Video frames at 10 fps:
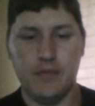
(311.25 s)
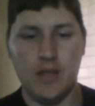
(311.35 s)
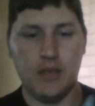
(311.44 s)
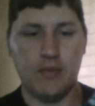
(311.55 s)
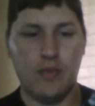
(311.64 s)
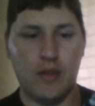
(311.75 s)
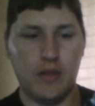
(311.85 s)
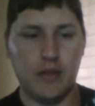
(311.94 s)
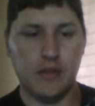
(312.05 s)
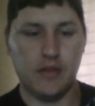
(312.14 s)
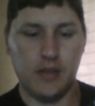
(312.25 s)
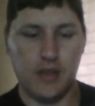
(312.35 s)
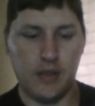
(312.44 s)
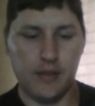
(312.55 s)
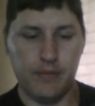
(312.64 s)
as far as
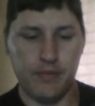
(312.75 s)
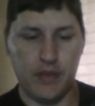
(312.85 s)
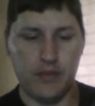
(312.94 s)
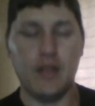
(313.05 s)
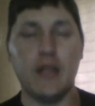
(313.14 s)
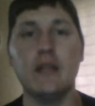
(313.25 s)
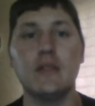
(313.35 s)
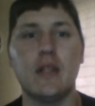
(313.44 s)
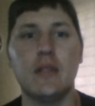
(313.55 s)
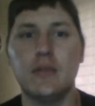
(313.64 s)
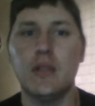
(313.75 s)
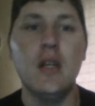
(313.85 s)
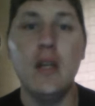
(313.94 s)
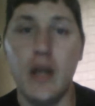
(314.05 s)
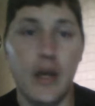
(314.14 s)
everything else goes,
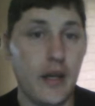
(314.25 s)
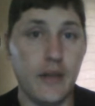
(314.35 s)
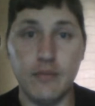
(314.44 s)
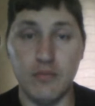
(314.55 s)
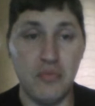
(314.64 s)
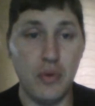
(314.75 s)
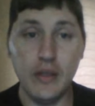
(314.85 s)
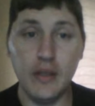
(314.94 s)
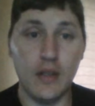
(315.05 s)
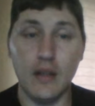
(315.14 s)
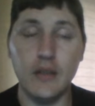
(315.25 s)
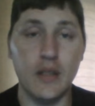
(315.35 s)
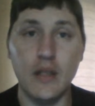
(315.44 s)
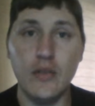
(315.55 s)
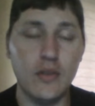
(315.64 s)
really
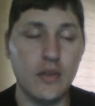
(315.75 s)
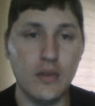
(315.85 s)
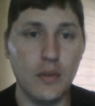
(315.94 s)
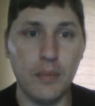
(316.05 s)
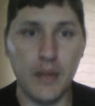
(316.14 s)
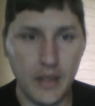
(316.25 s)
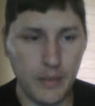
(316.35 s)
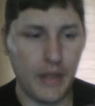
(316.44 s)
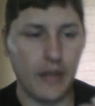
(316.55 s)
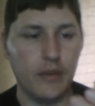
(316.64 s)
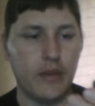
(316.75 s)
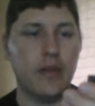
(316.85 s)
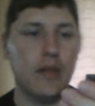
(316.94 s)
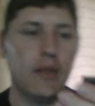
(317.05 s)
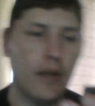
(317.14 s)
nothing to complain about
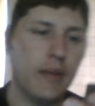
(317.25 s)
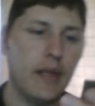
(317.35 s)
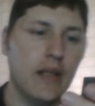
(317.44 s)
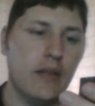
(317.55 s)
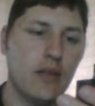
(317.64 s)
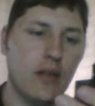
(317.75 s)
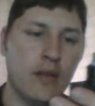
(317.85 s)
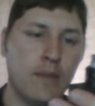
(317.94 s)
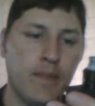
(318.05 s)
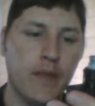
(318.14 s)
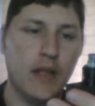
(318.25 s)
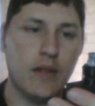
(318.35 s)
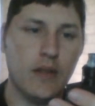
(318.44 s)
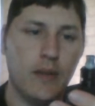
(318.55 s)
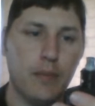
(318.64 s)
with it. I mean, it's
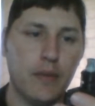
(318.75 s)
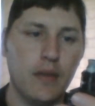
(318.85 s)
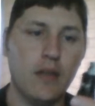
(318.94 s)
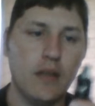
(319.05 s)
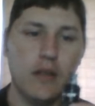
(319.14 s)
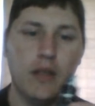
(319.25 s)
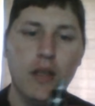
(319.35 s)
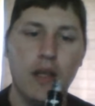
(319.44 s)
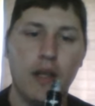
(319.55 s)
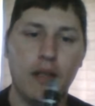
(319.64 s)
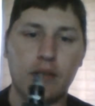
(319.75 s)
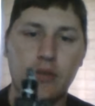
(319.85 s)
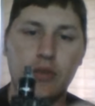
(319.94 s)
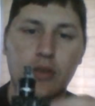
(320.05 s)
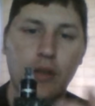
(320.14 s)
a pretty good,
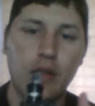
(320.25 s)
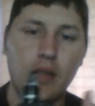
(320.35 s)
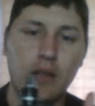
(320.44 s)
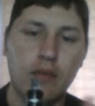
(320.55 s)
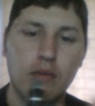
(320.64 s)
sturdy,